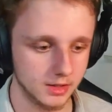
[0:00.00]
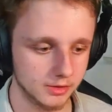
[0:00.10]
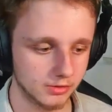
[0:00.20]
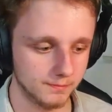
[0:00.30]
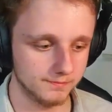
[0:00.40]

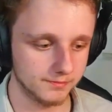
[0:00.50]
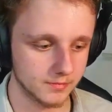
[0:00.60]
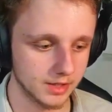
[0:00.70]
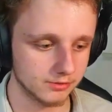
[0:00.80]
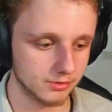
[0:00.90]
So
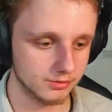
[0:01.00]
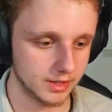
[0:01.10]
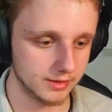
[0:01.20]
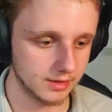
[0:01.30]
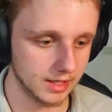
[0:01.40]
let's
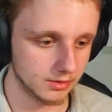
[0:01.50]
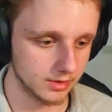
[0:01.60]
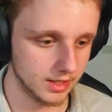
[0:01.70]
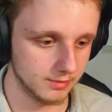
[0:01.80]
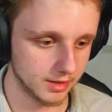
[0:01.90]
right click on the
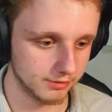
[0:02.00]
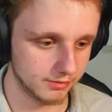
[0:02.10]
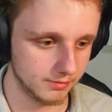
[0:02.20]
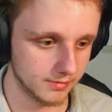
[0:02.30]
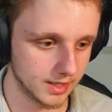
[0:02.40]
EMF
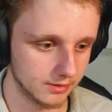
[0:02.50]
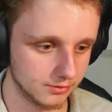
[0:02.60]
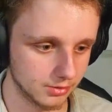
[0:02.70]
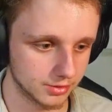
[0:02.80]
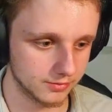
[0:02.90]
and
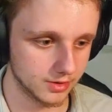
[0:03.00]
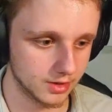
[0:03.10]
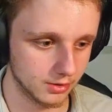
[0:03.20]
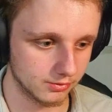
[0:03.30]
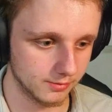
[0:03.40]
search for the
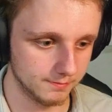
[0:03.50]
ghost.